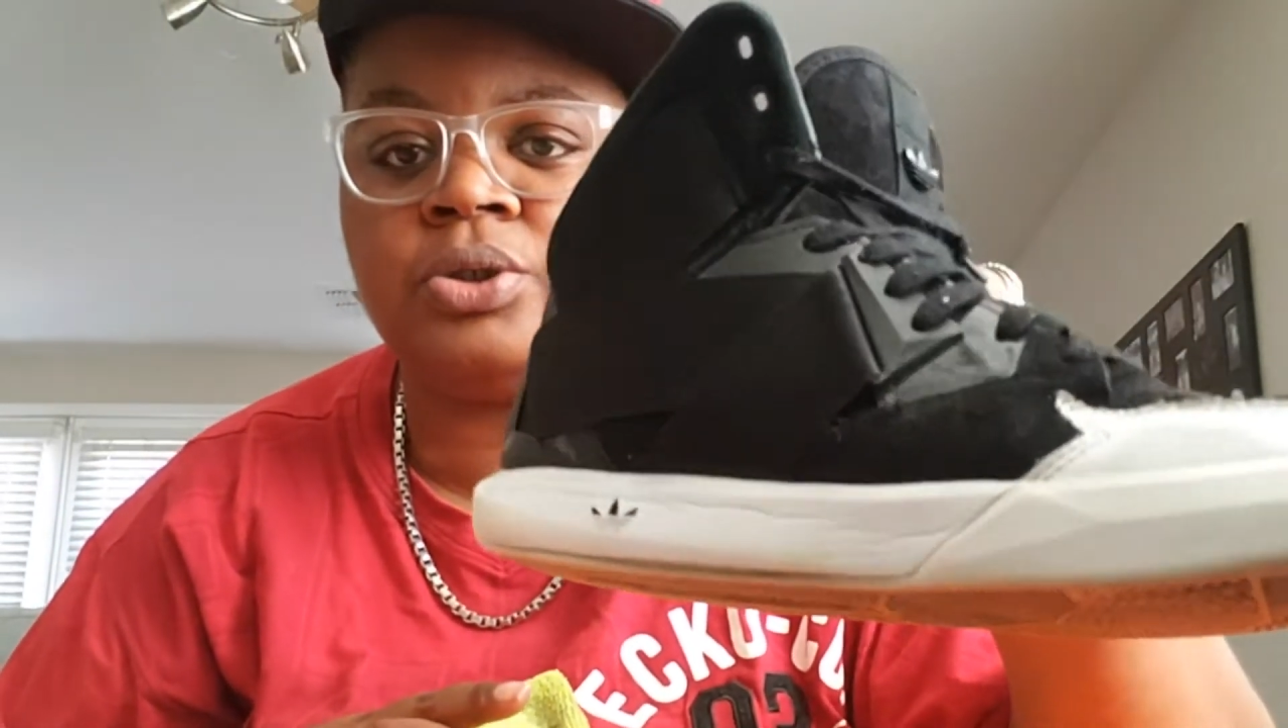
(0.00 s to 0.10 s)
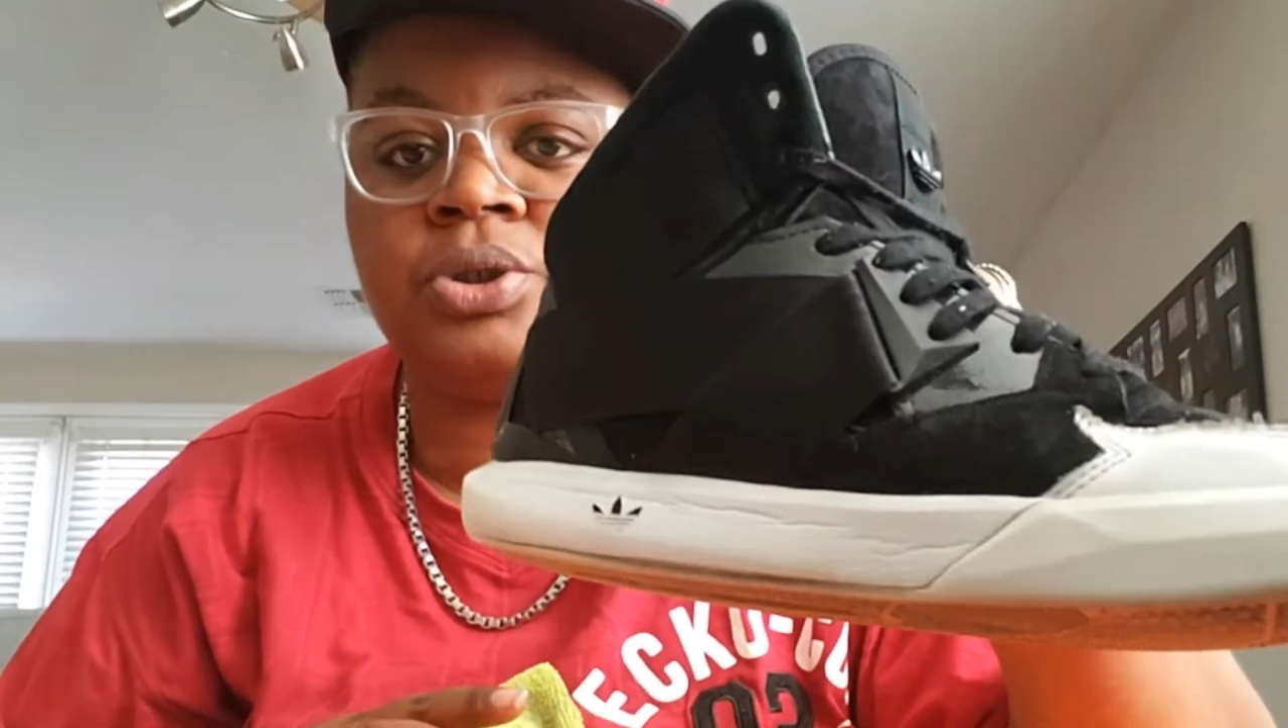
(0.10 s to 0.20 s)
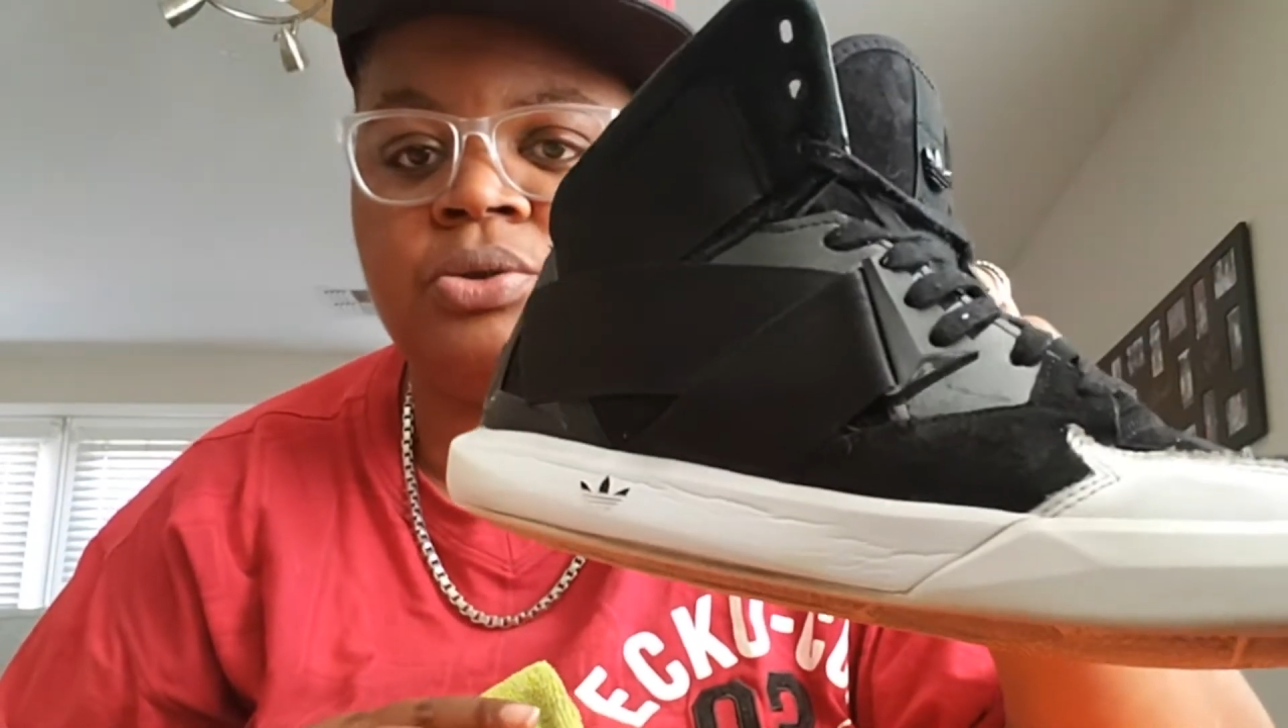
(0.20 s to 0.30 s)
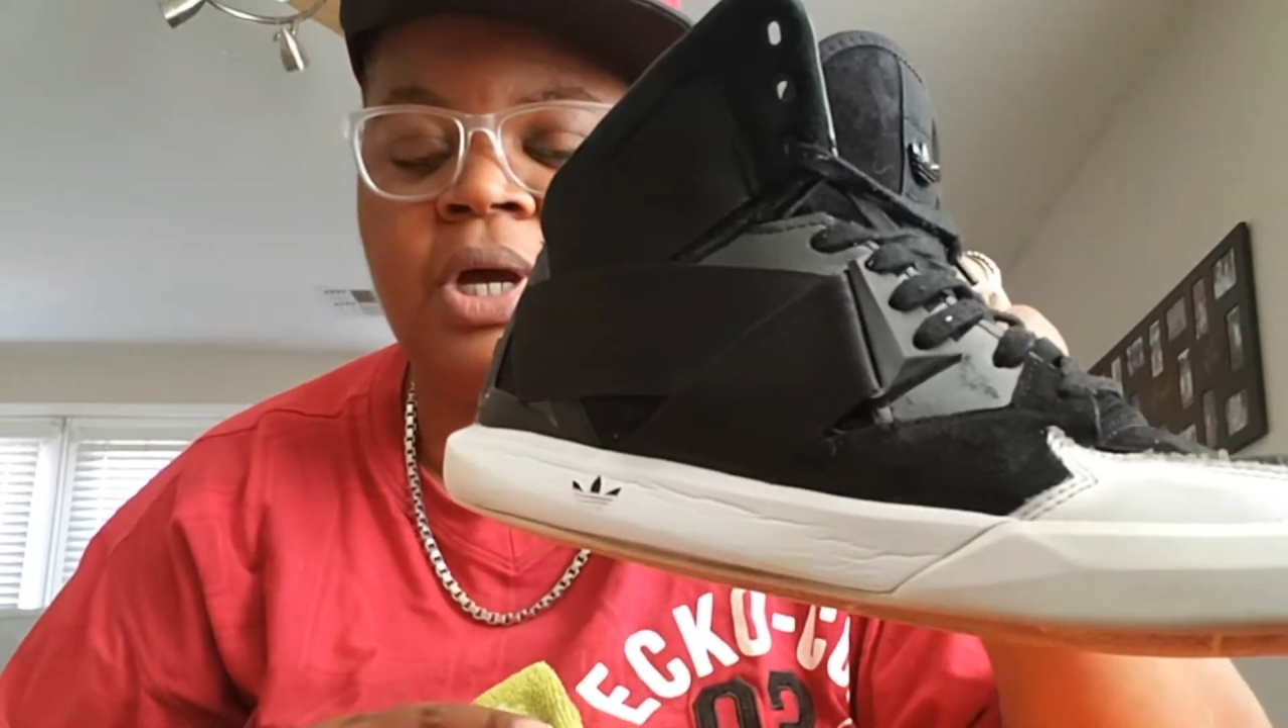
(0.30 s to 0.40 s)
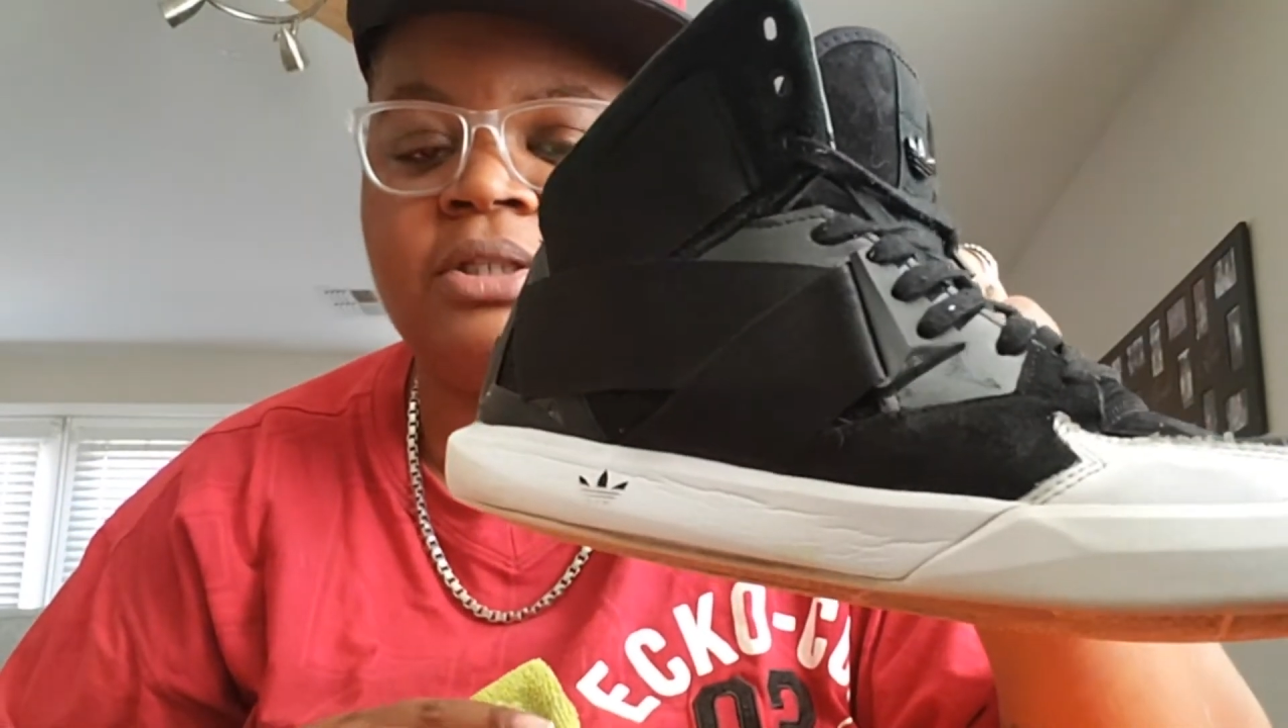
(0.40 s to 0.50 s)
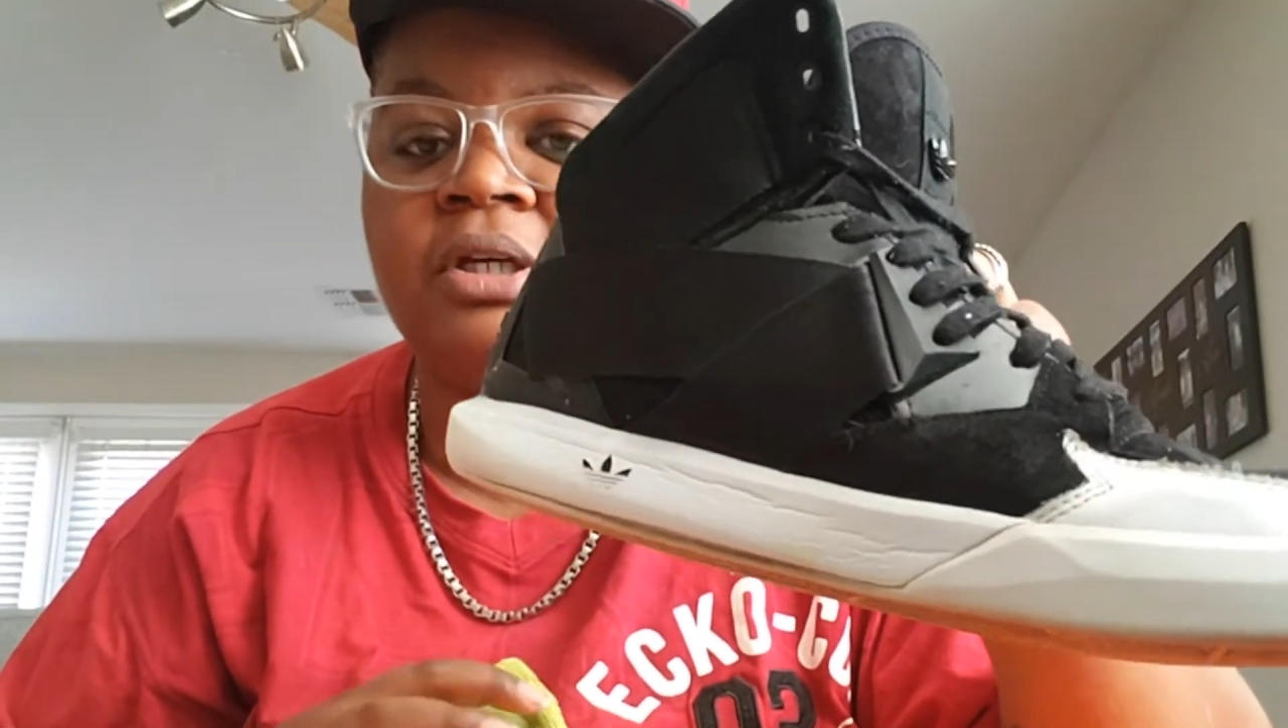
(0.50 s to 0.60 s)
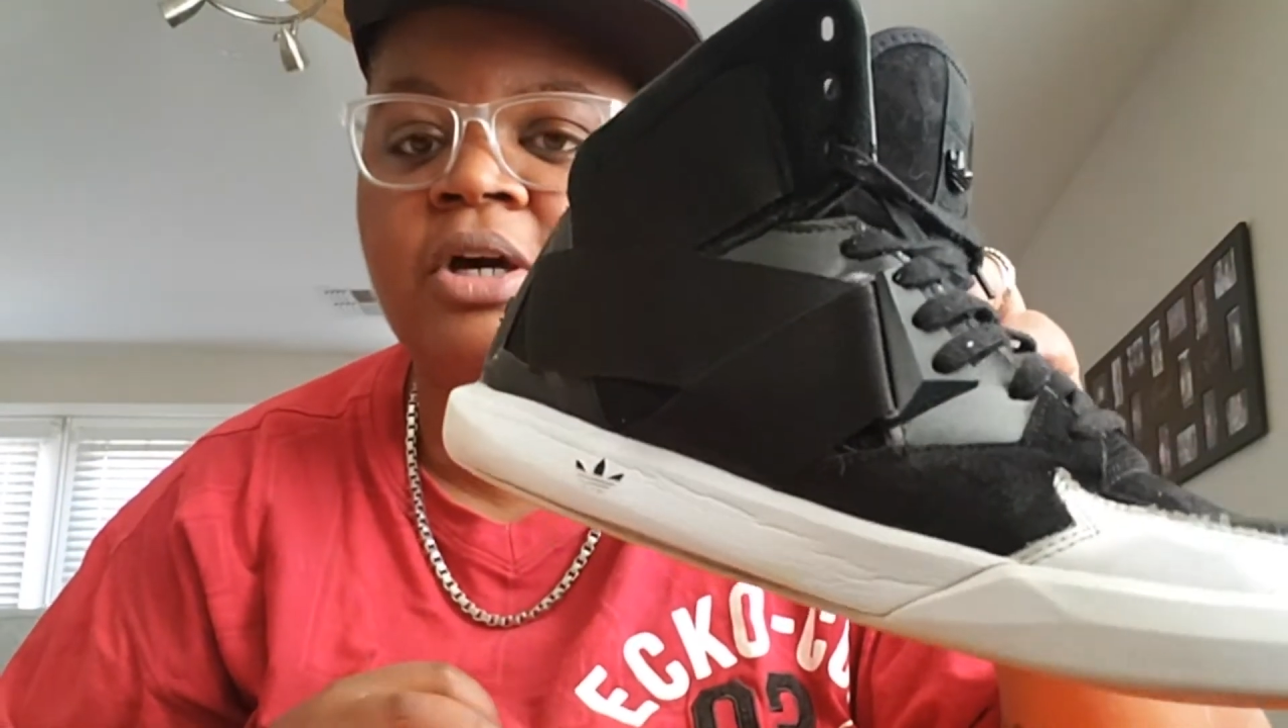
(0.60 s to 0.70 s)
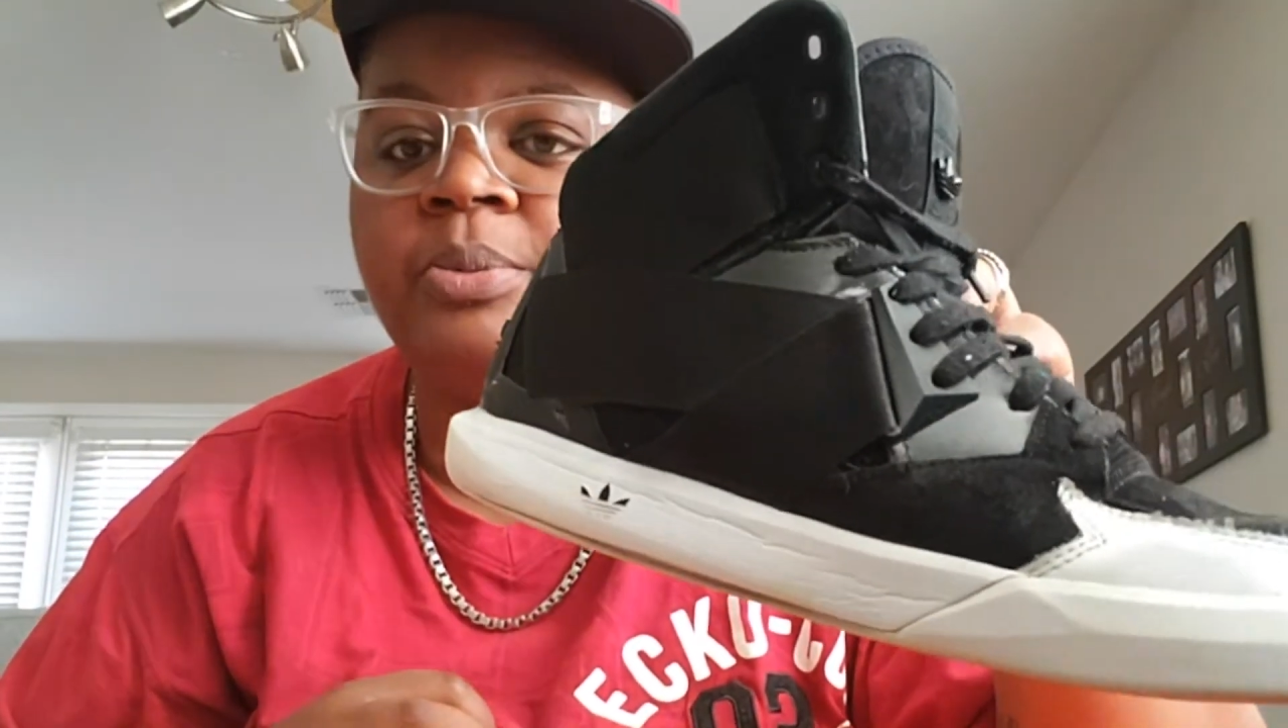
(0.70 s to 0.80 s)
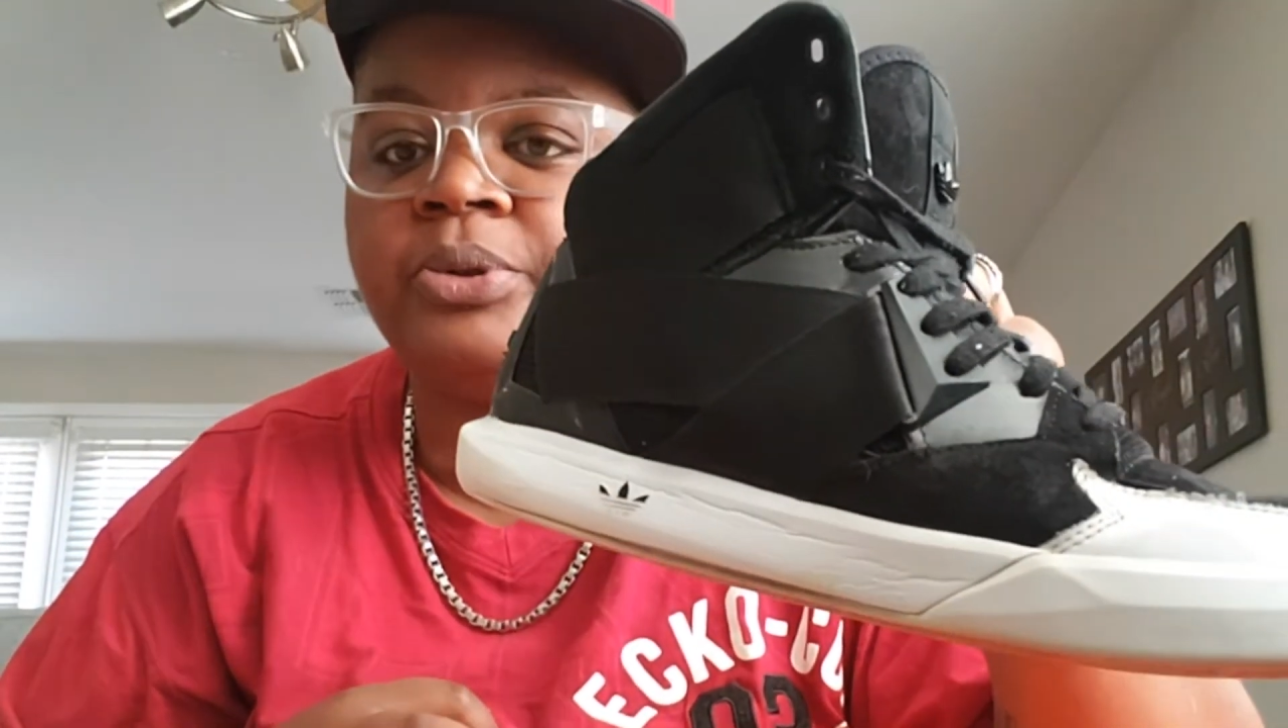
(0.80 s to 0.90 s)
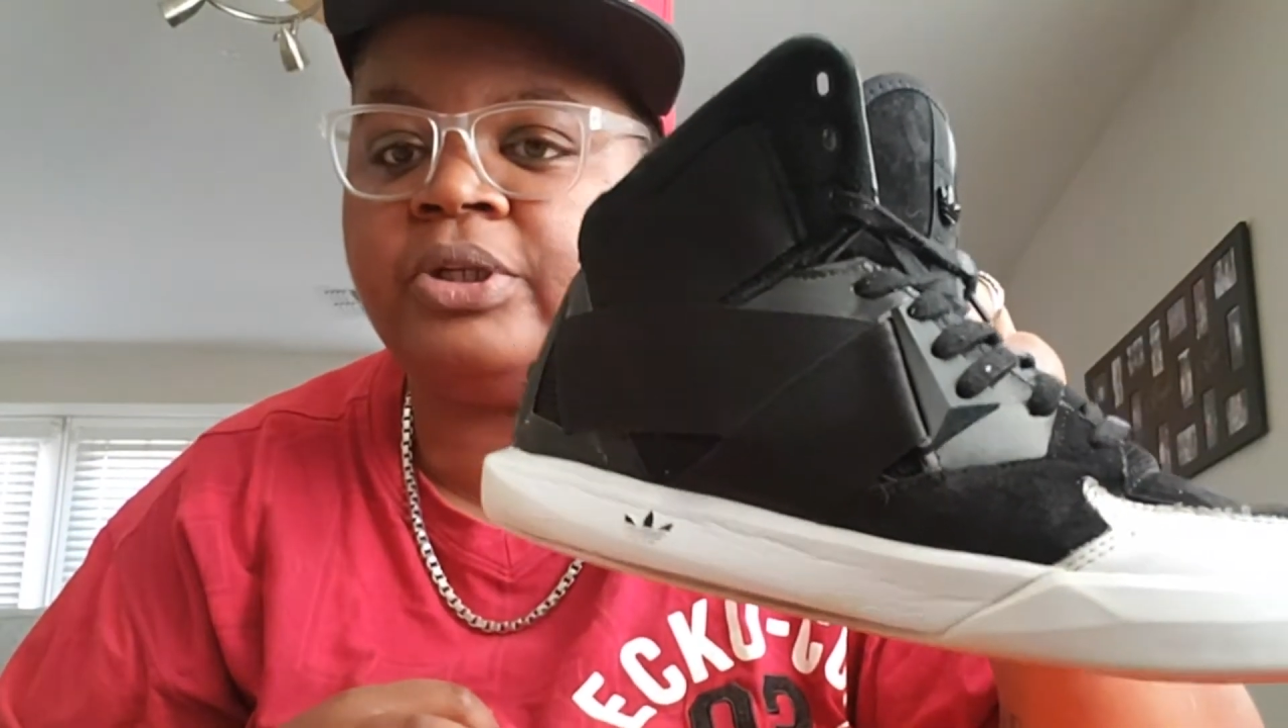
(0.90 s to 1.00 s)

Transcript: shoe has a couple